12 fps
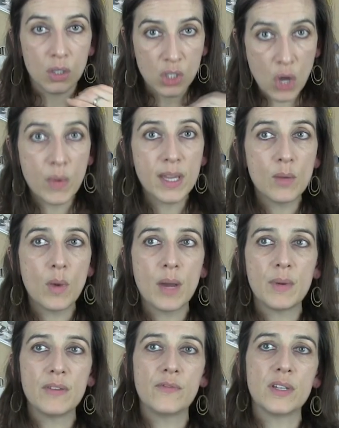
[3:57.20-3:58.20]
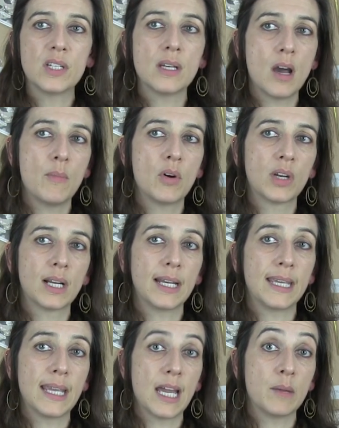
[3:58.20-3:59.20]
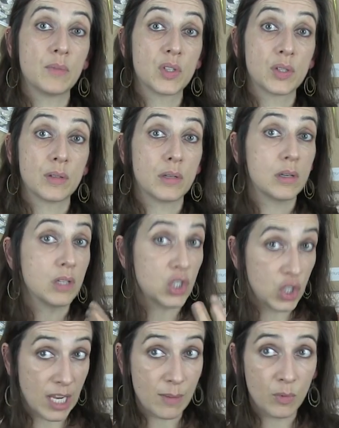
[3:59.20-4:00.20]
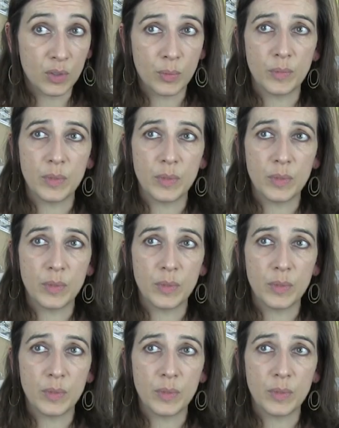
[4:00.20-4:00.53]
Knowing where we fit in harmonically helps us shape what